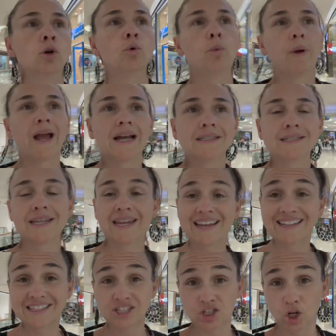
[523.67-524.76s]
we got
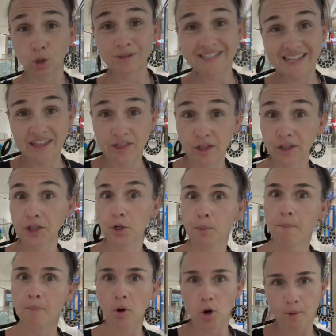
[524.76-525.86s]
tickets to go see the Little
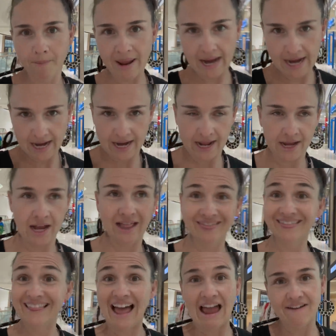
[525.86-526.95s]
Mermaid
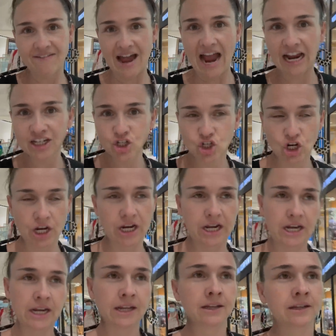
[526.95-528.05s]
live
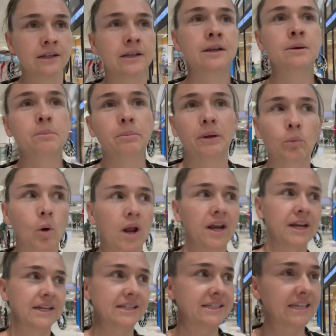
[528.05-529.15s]
action. Been
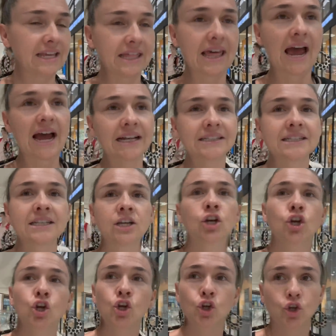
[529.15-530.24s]
wanting to see that.
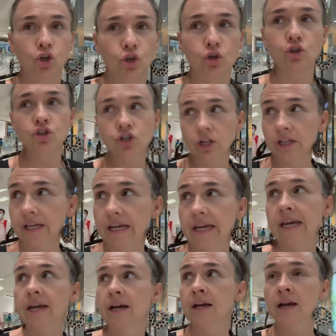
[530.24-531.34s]

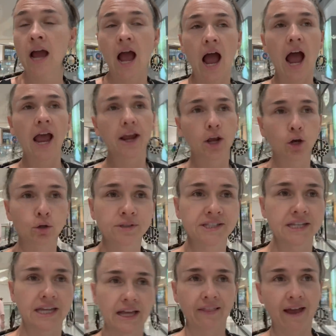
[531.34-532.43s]
Usually I go
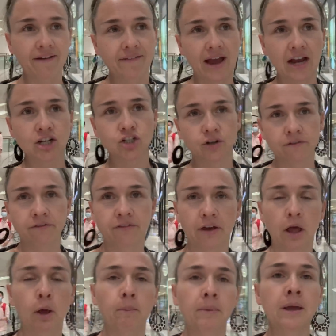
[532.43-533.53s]
see a live action
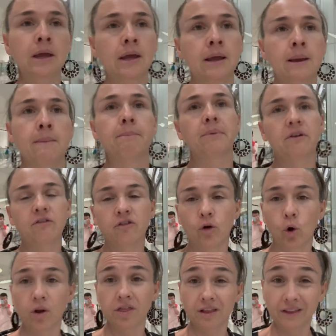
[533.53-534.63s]
film
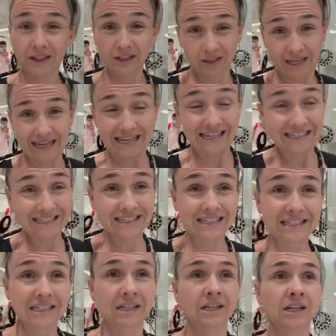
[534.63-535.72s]
before the little kids
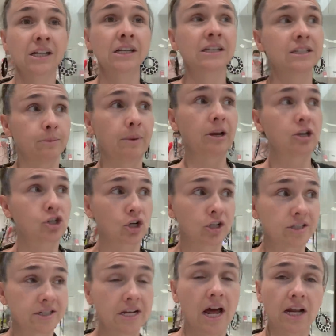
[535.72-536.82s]
to make sure
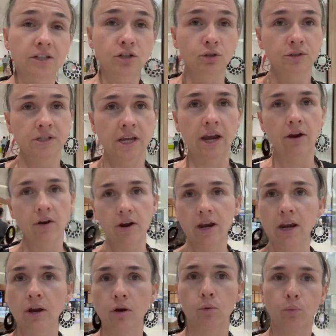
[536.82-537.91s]
it's not too
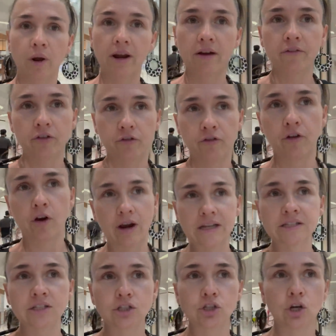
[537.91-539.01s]
scary or whatever for
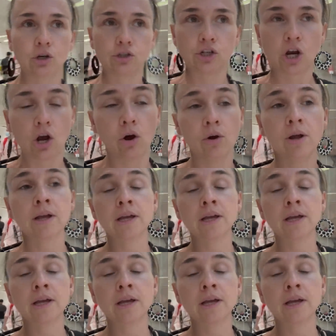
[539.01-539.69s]
Grace and JoJo,